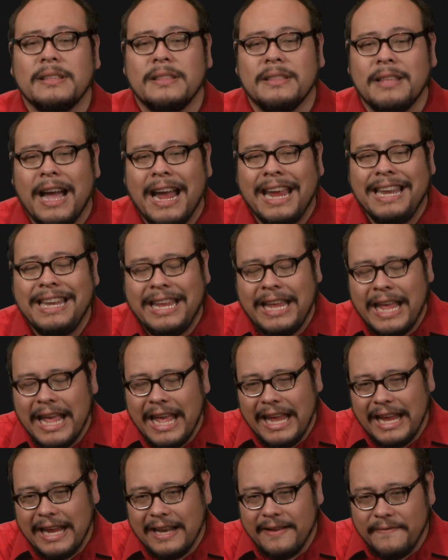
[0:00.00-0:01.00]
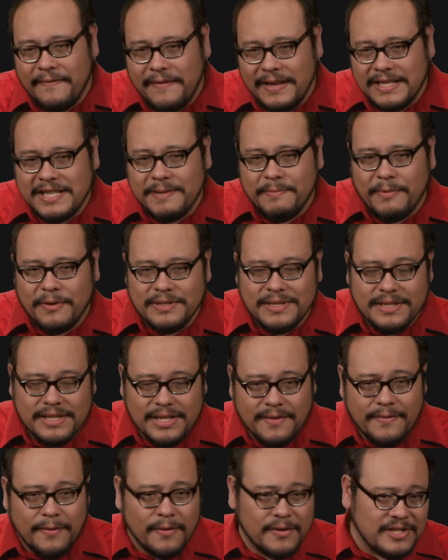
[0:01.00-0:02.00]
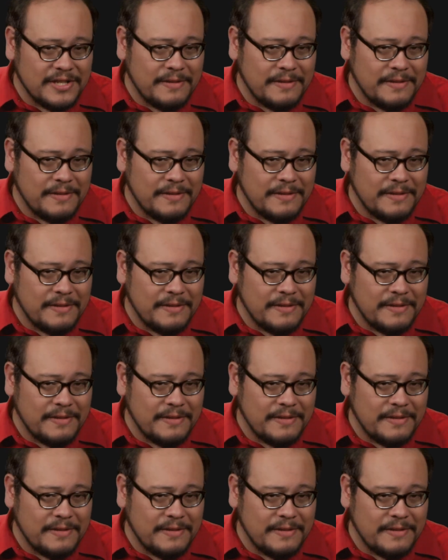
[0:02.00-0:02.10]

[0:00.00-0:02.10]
the tiny invisible silver